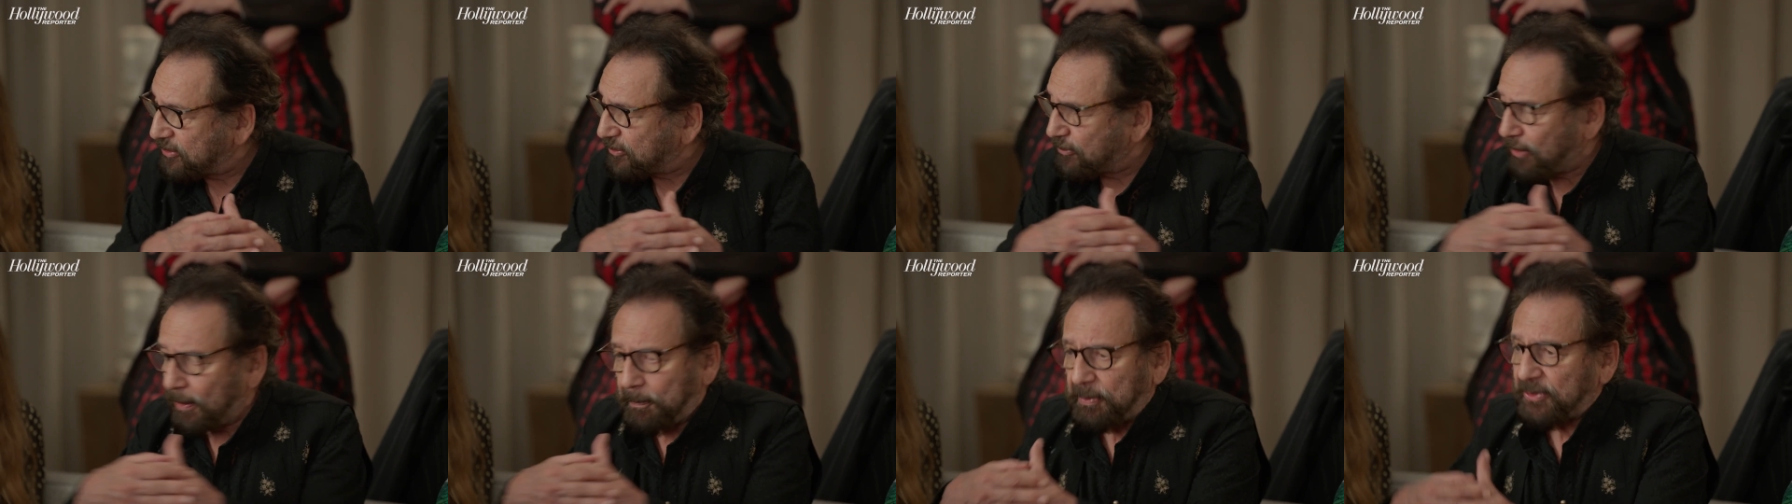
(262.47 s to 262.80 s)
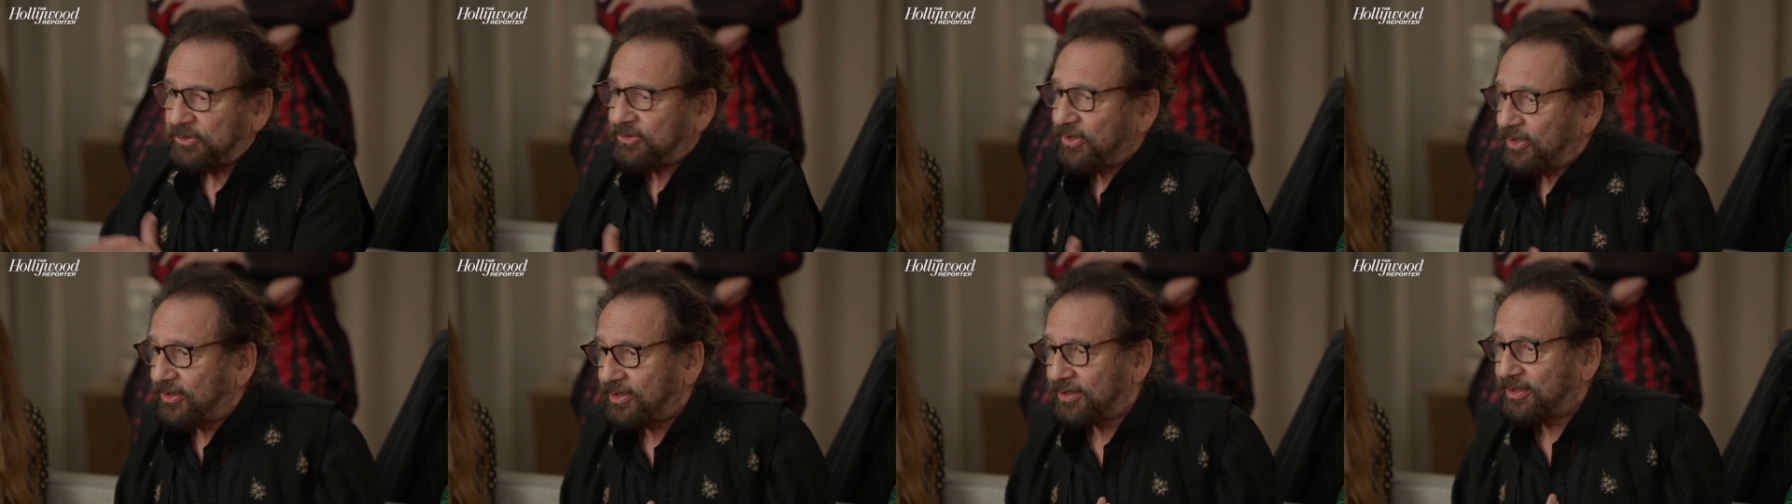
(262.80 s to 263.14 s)
is
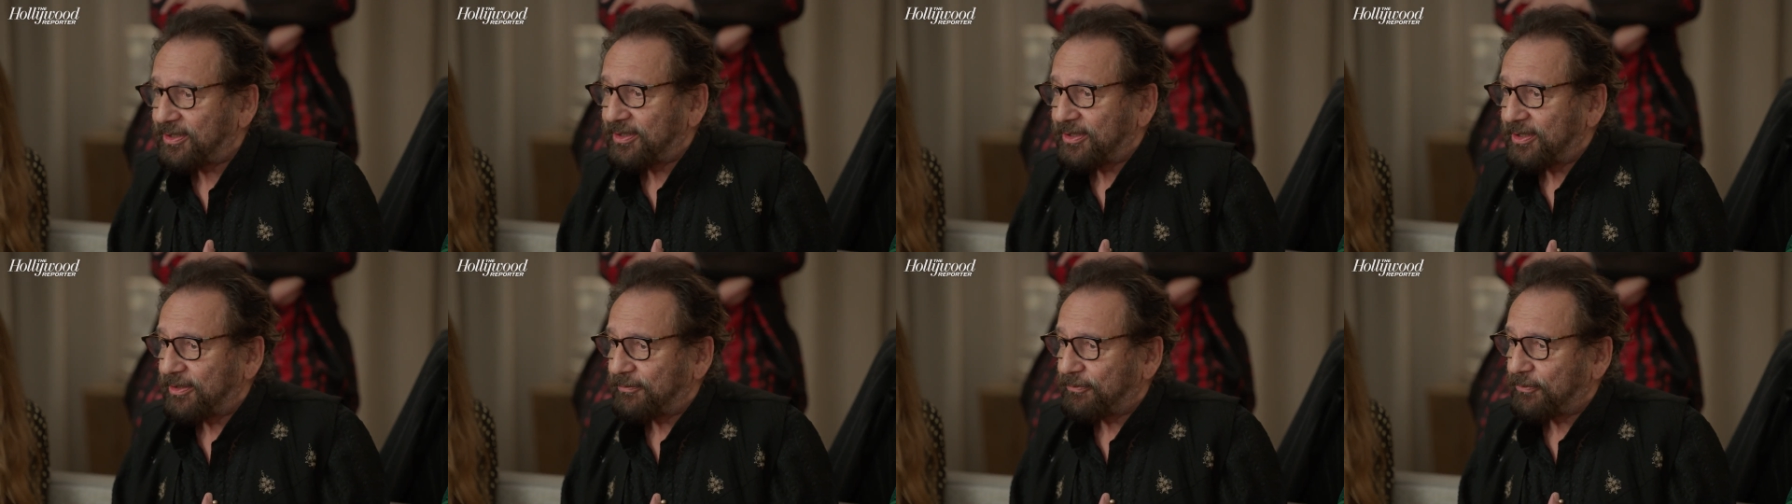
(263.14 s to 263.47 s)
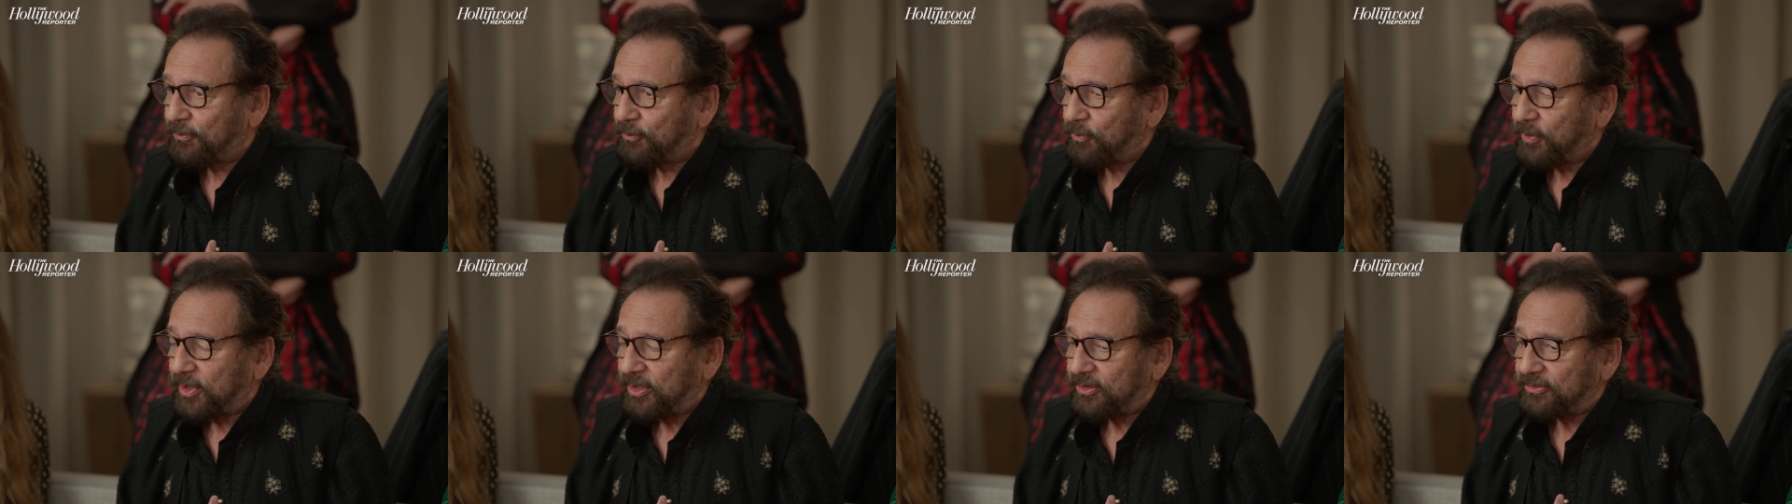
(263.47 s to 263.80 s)
represented in
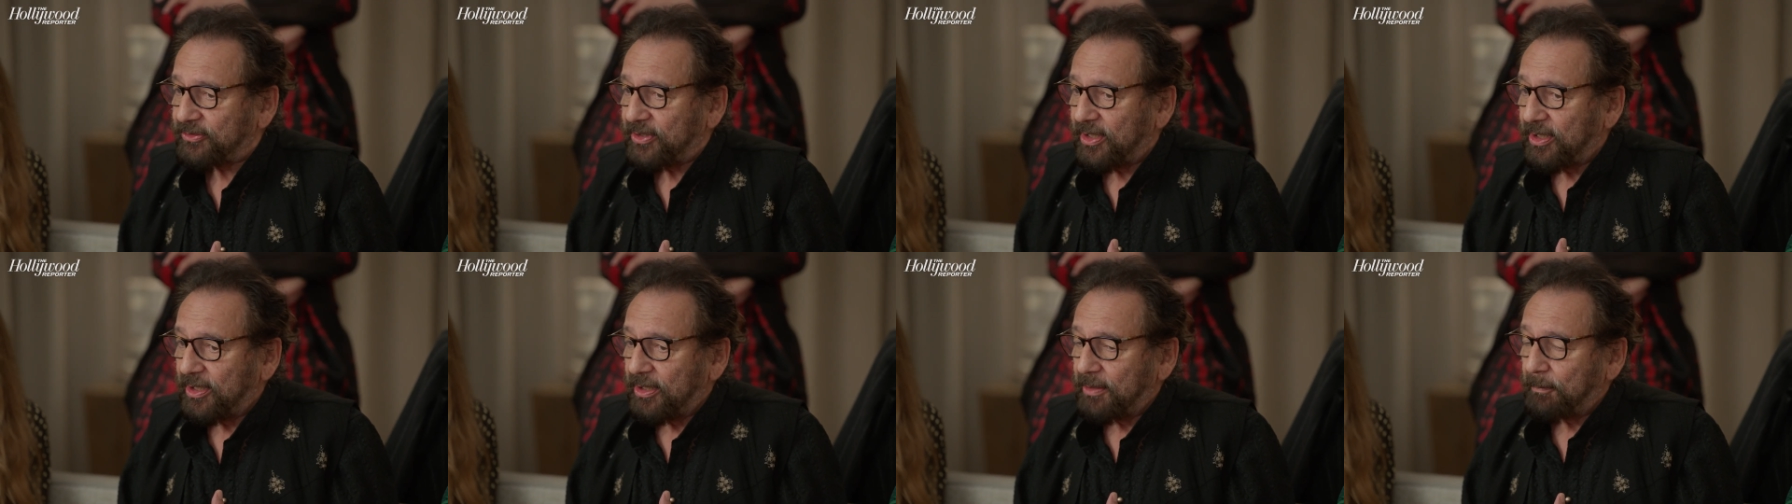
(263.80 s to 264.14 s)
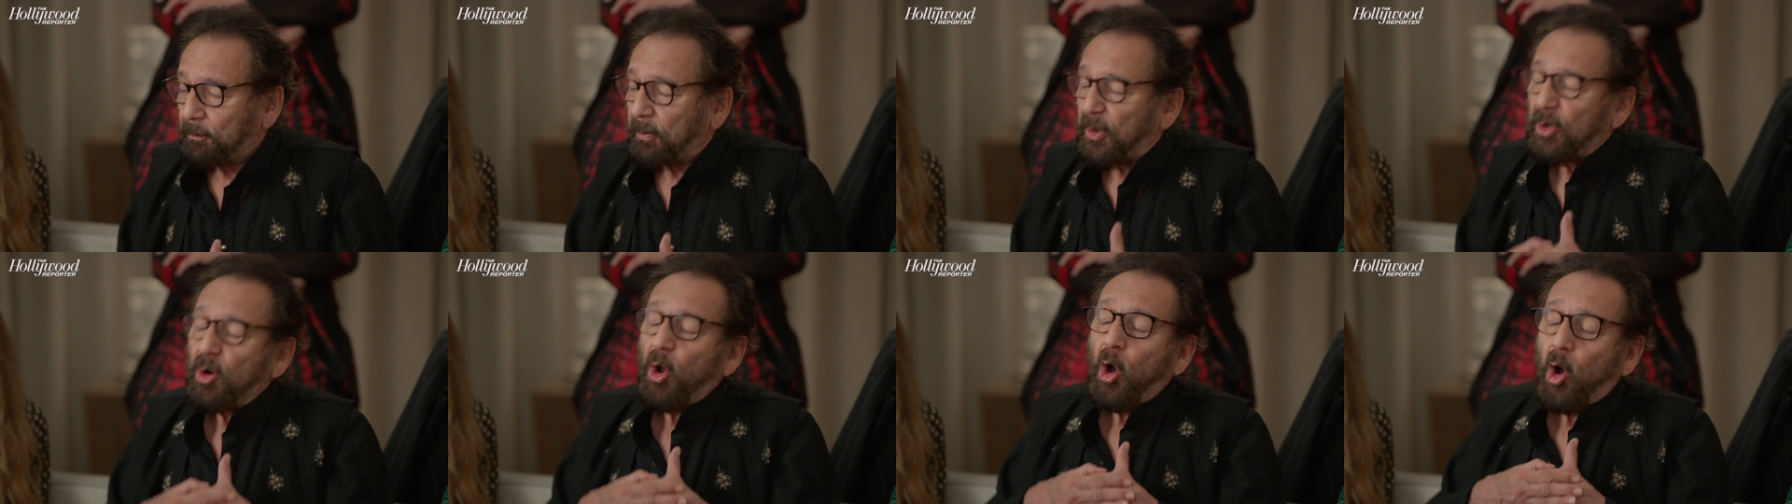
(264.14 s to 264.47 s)
different ways,
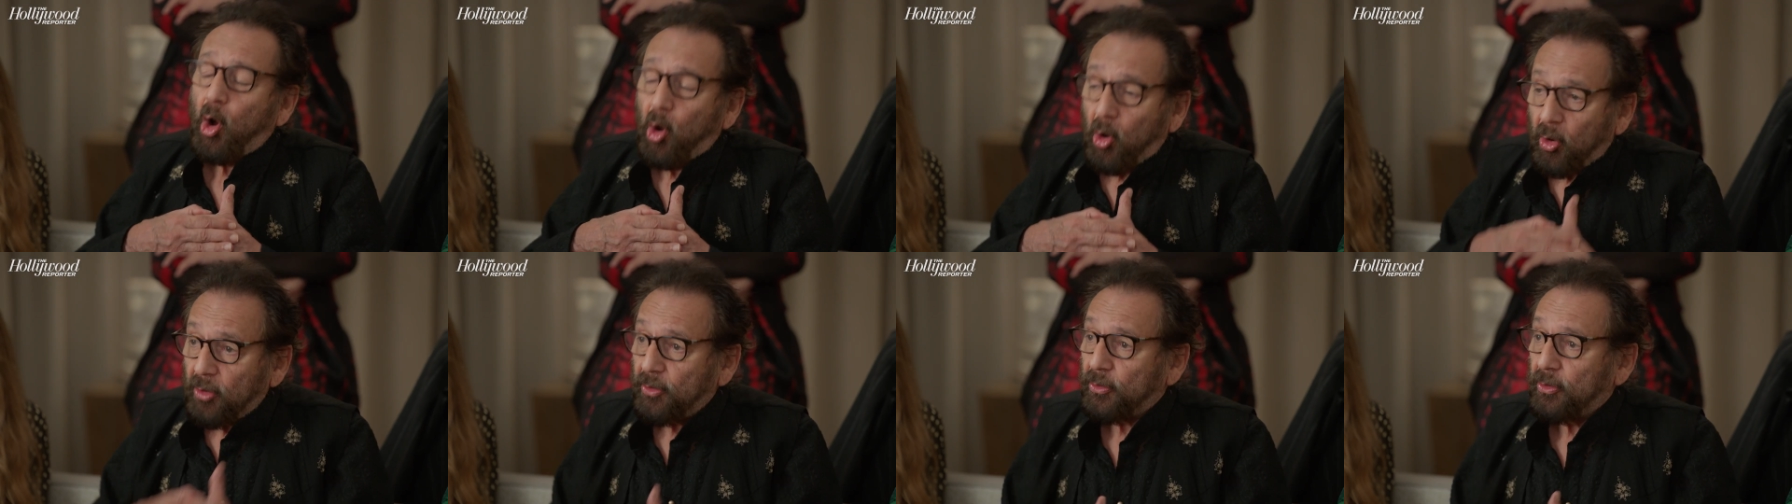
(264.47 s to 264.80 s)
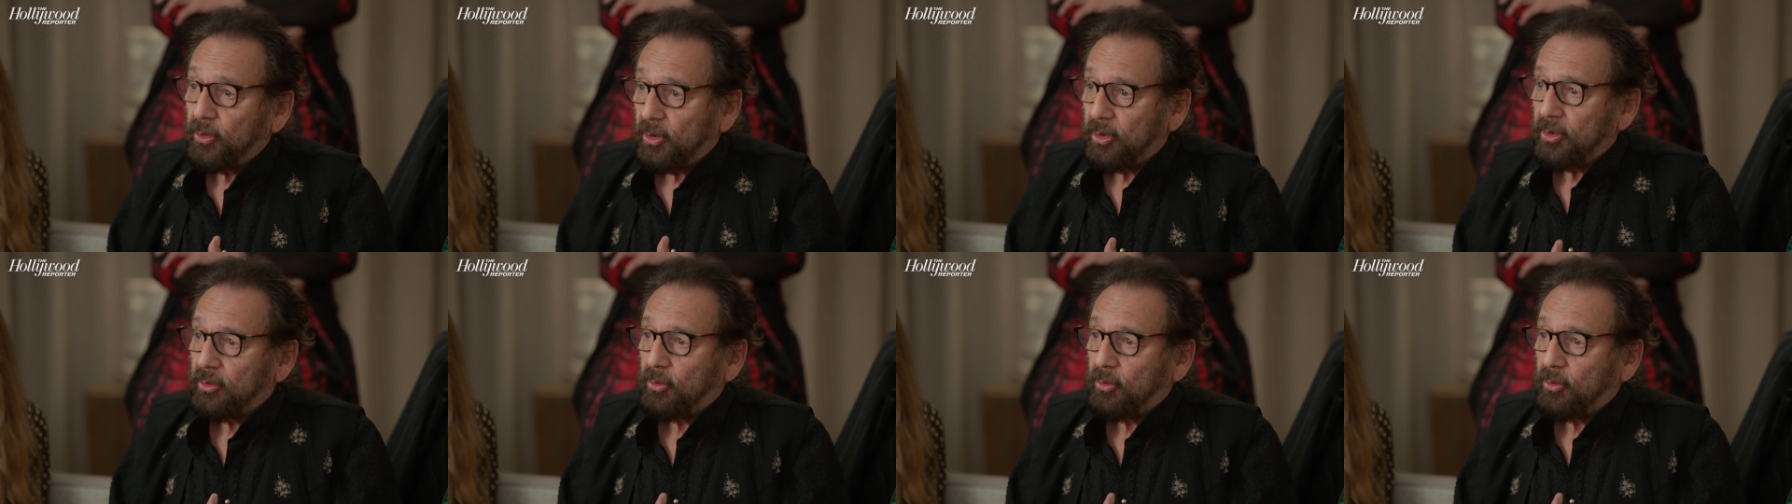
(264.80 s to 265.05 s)
but all